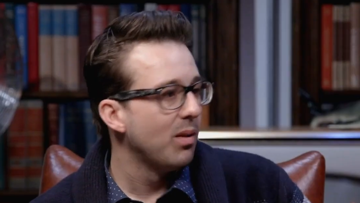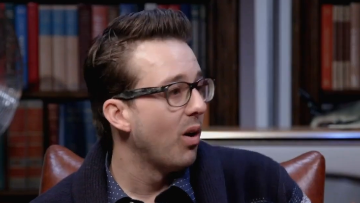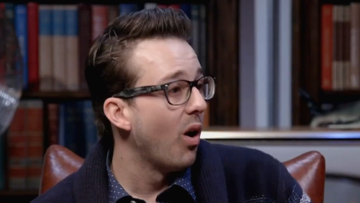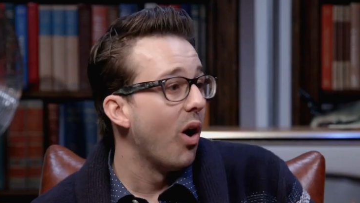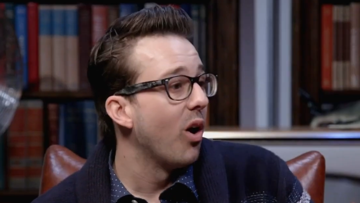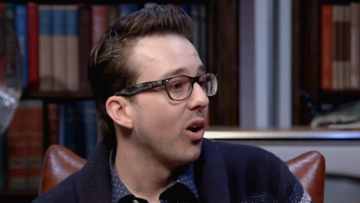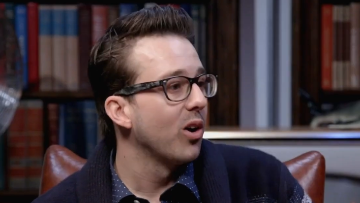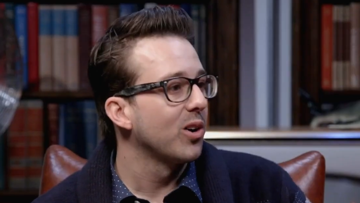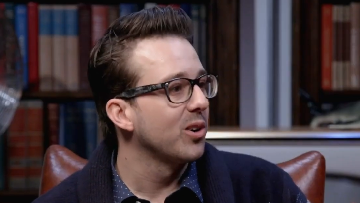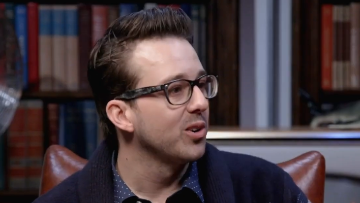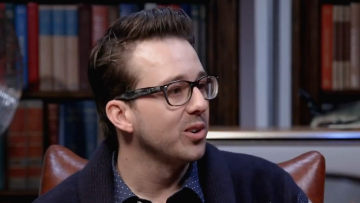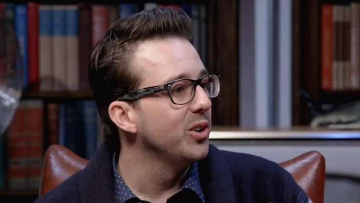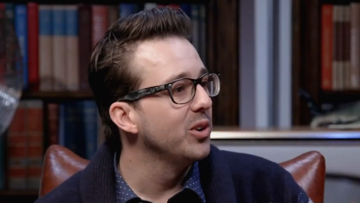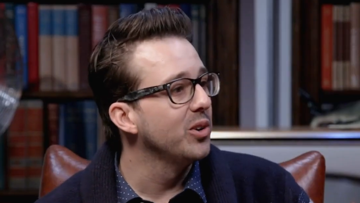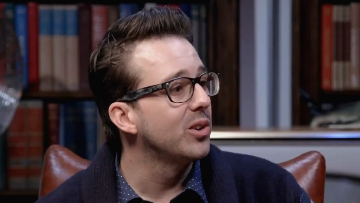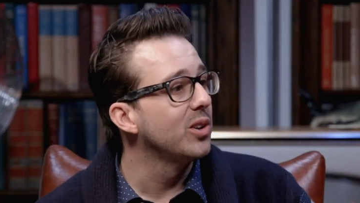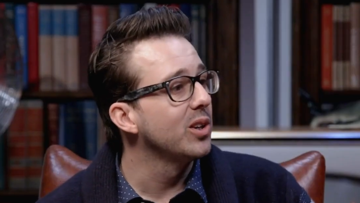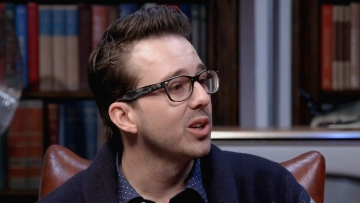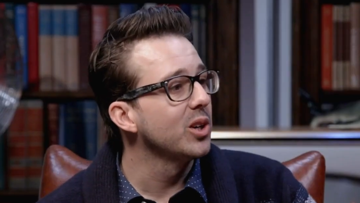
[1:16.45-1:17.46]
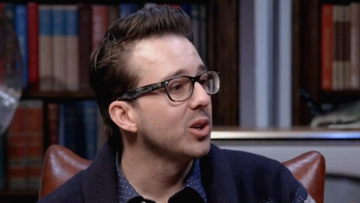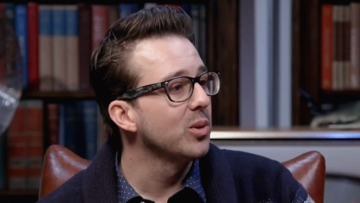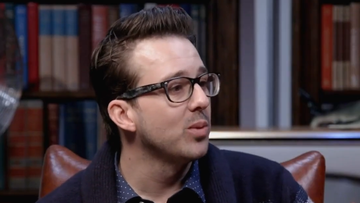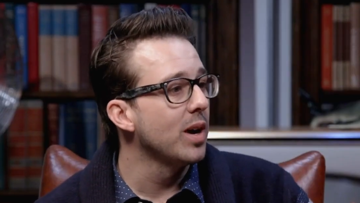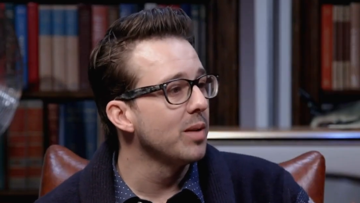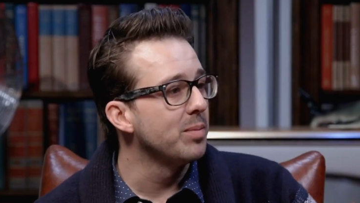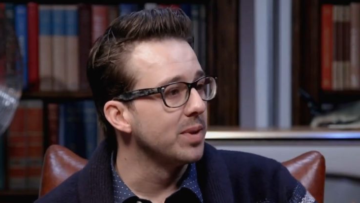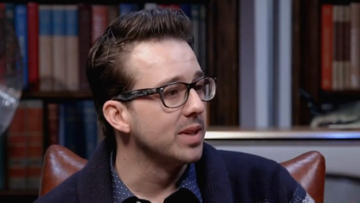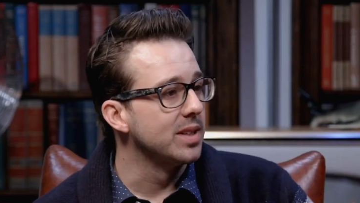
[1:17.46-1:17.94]
are nuclear
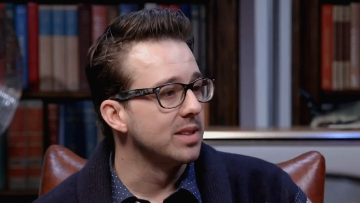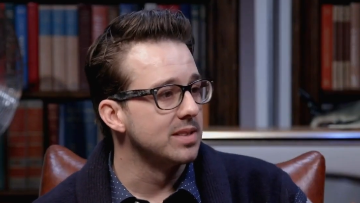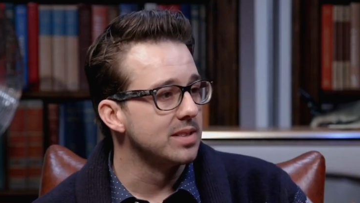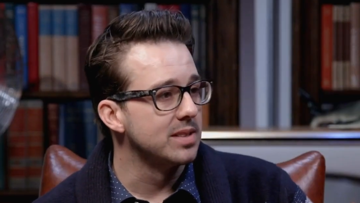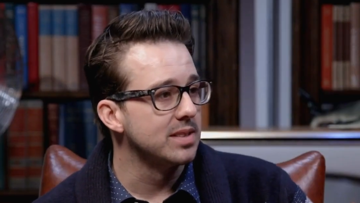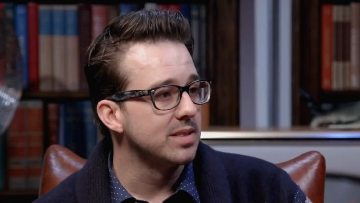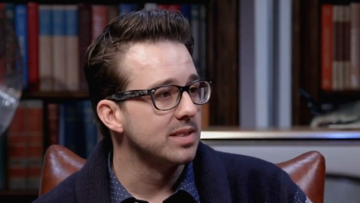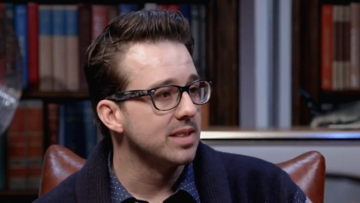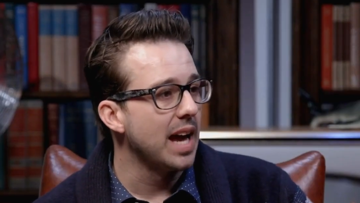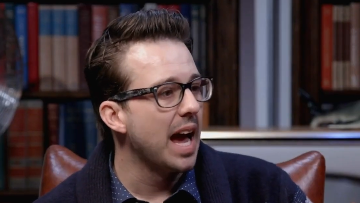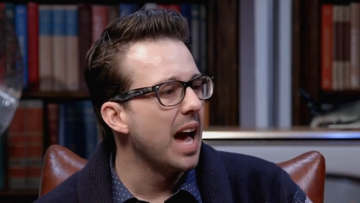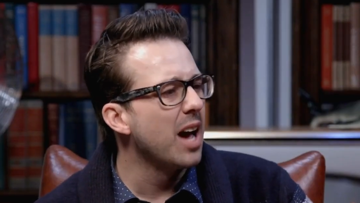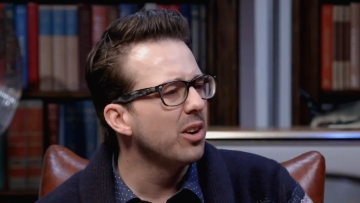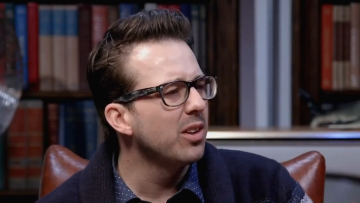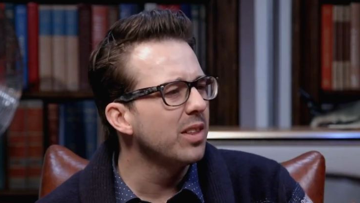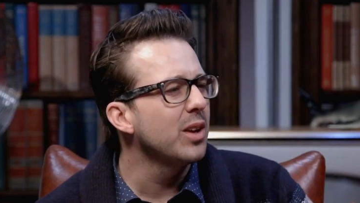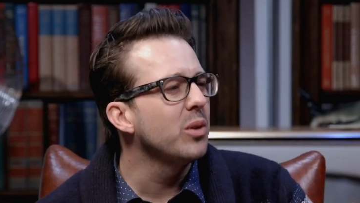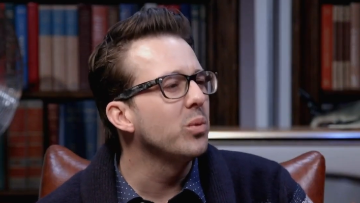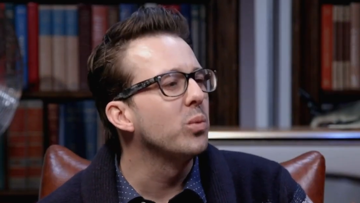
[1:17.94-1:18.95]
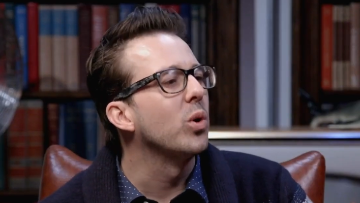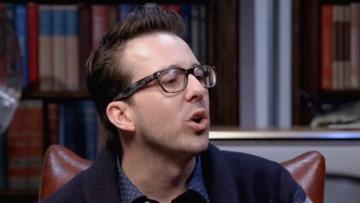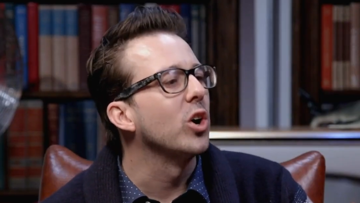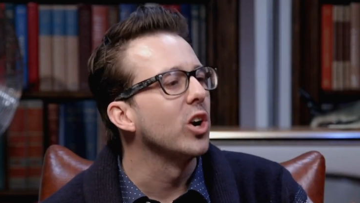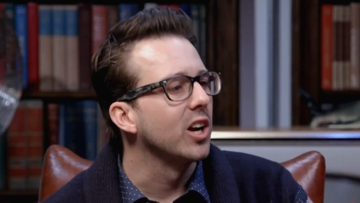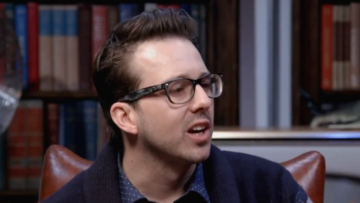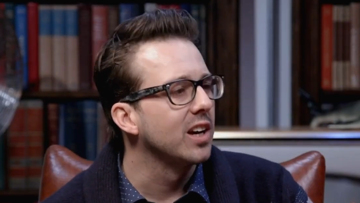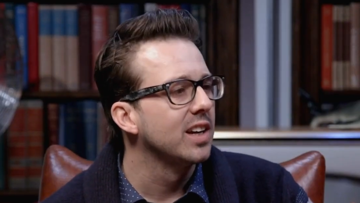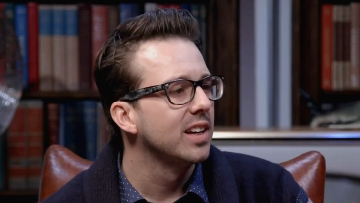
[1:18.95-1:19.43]
weapons? How do they
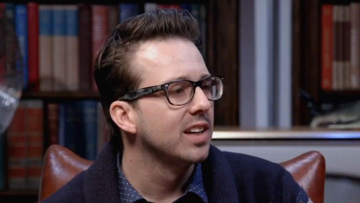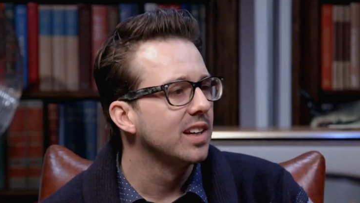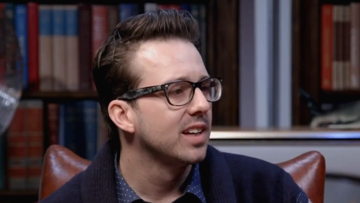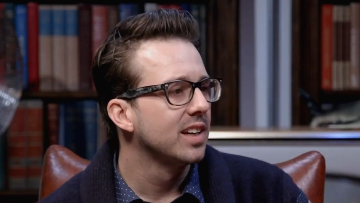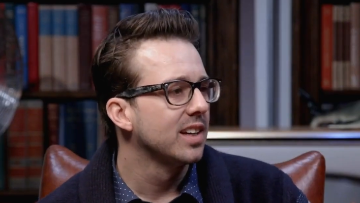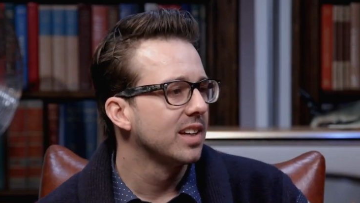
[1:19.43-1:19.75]
work?